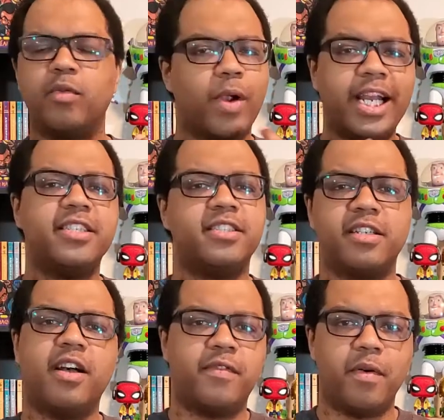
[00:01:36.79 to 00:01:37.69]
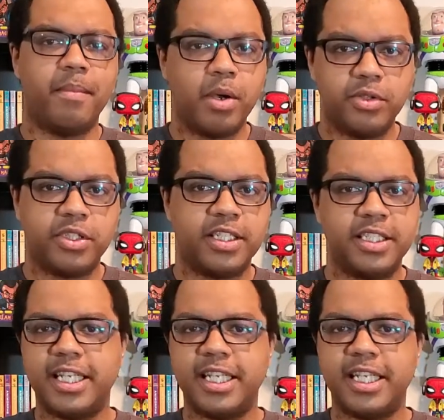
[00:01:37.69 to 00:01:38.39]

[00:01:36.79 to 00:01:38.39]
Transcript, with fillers: ranges of emotions.